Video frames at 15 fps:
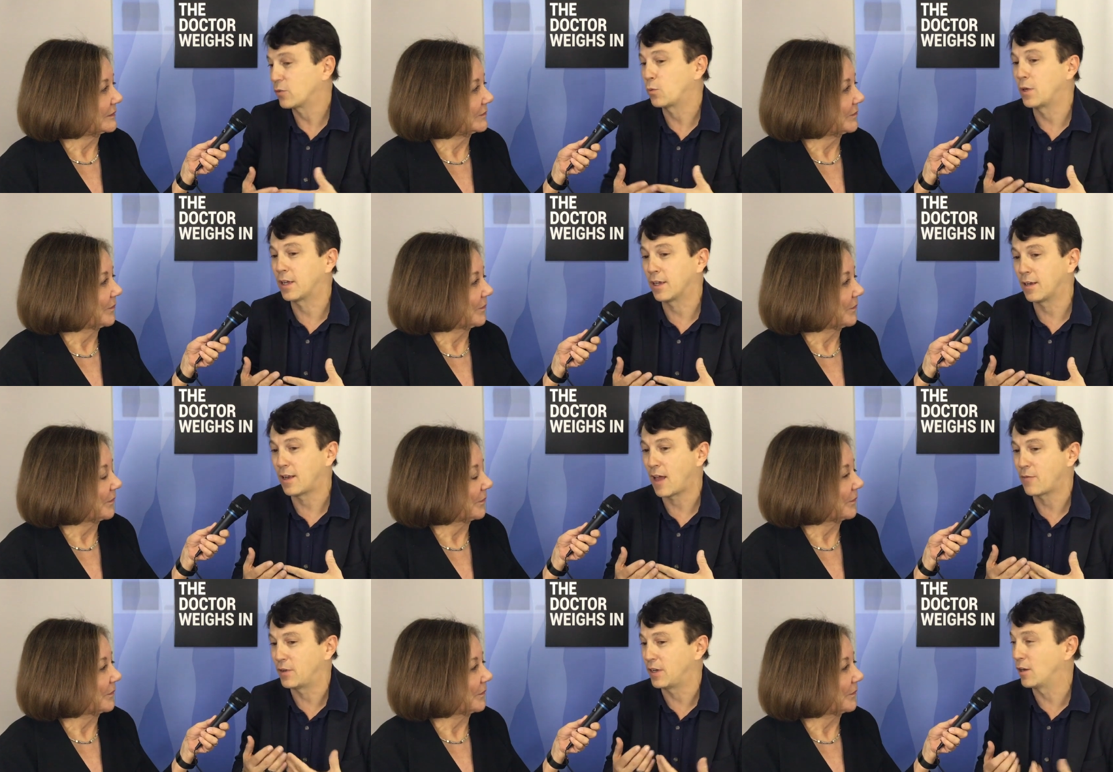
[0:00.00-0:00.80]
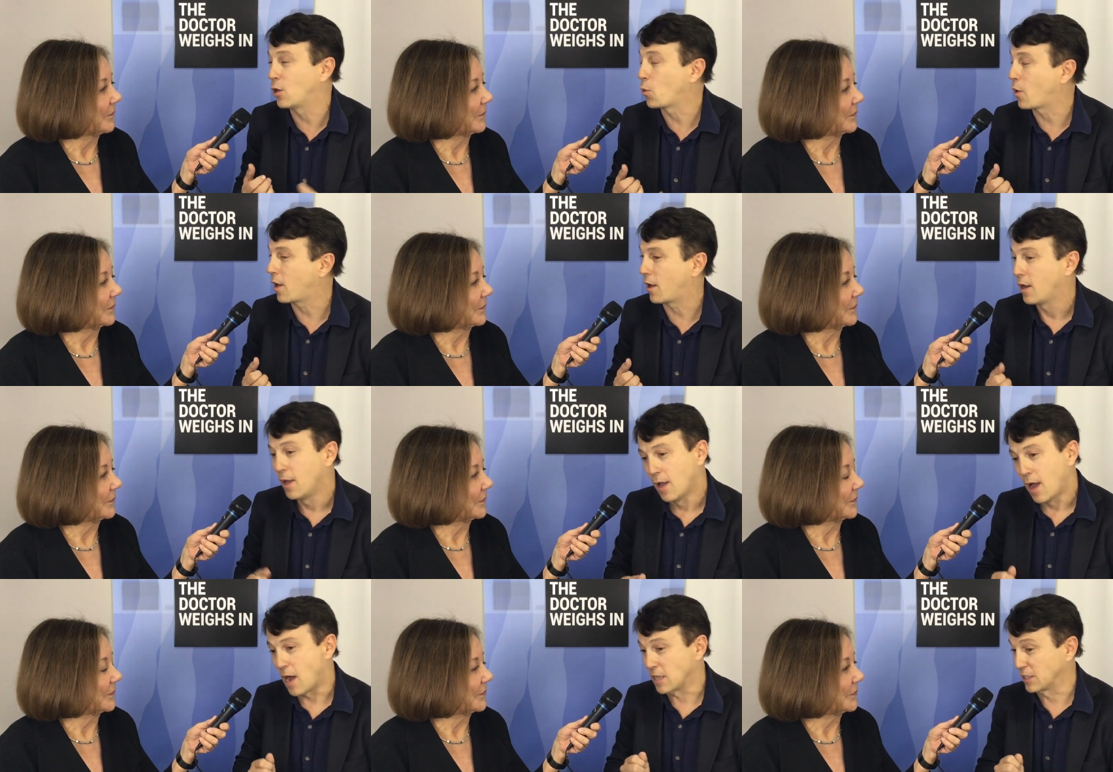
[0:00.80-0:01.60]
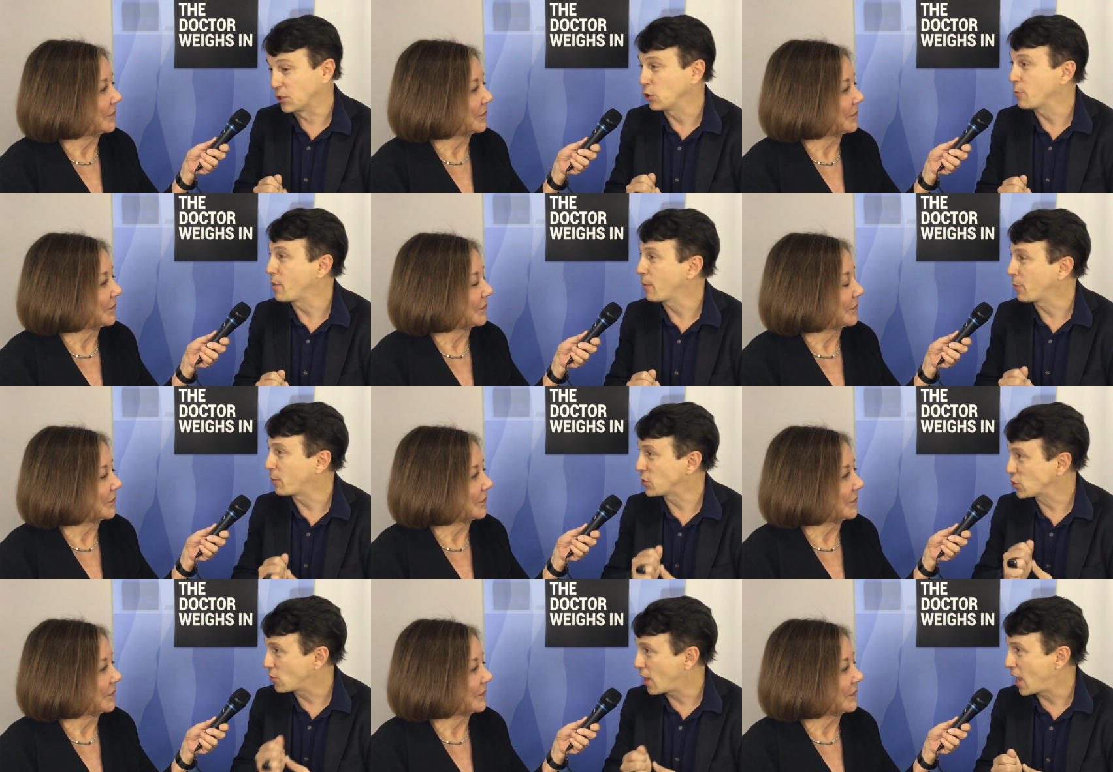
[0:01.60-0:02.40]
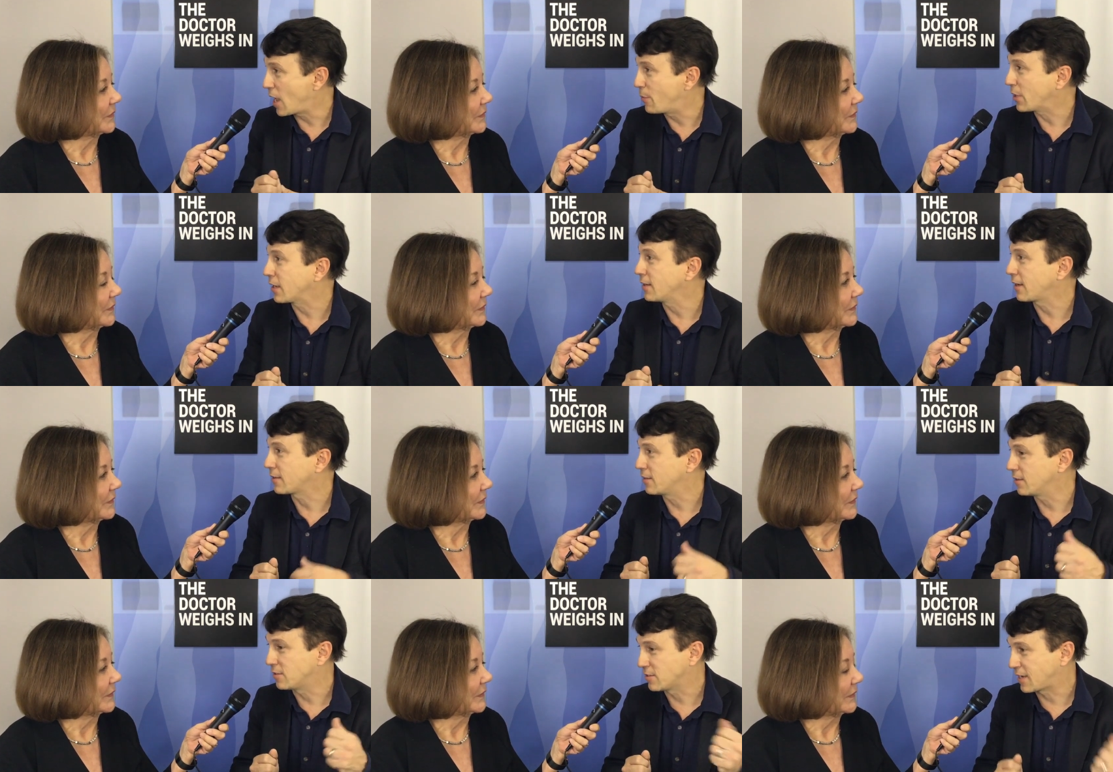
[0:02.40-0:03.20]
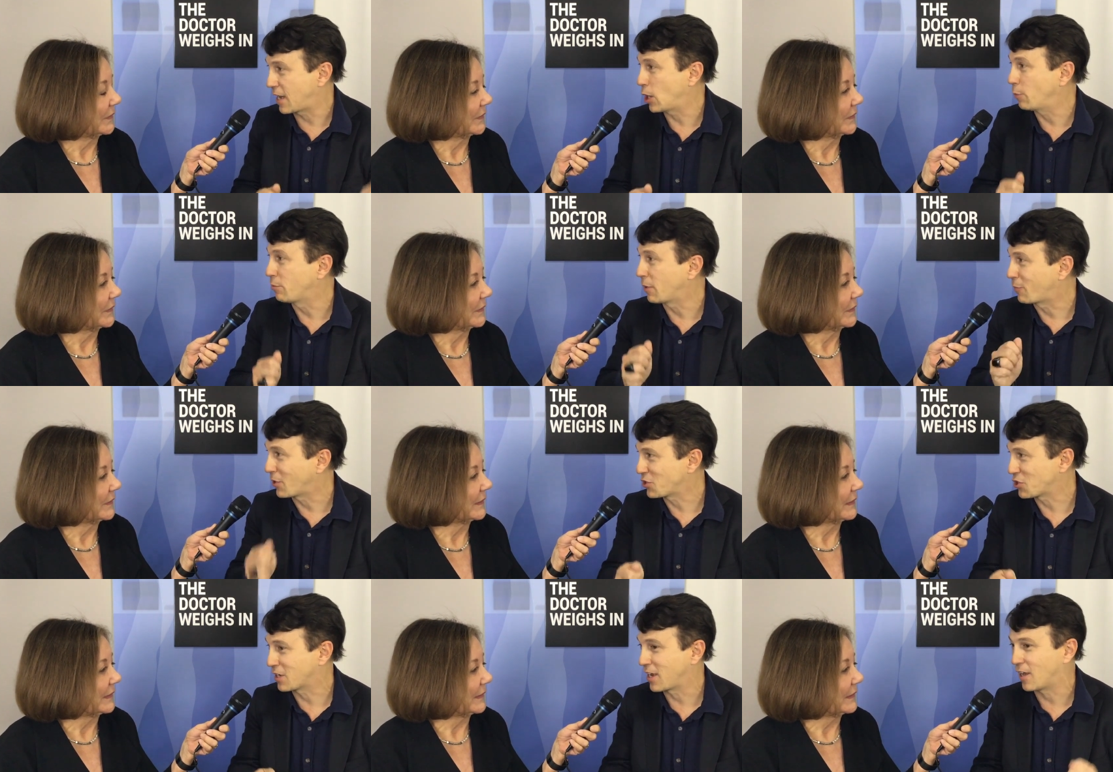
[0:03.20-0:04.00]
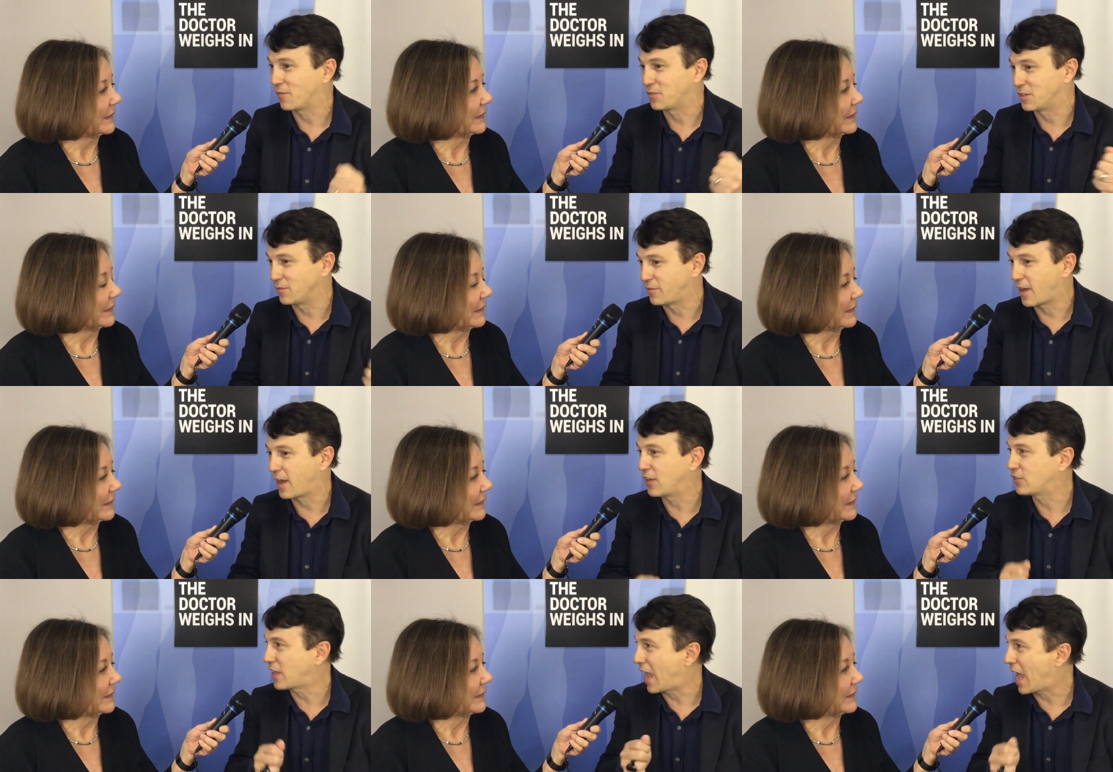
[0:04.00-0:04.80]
Speaker 1: we can have an era where I'll literally be able to prescribe a connected scale blood pressure cuff device